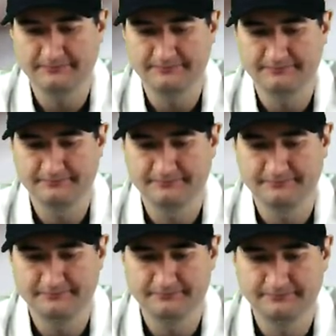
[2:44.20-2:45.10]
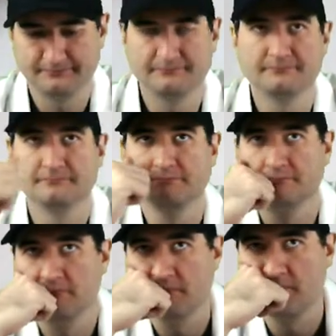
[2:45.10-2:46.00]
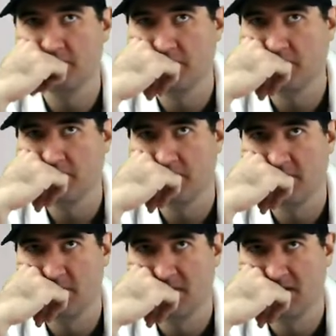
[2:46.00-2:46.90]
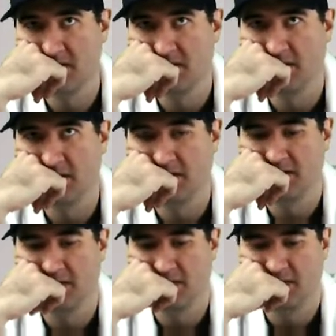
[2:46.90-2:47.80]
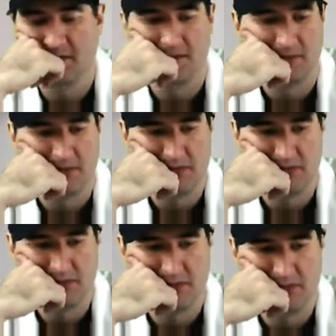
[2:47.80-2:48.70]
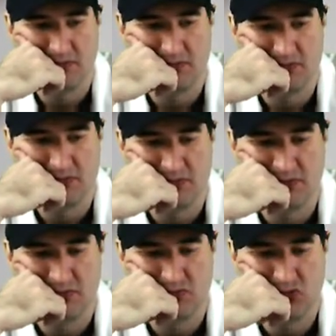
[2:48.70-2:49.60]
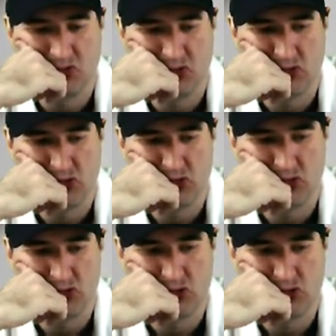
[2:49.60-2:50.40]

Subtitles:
(silence)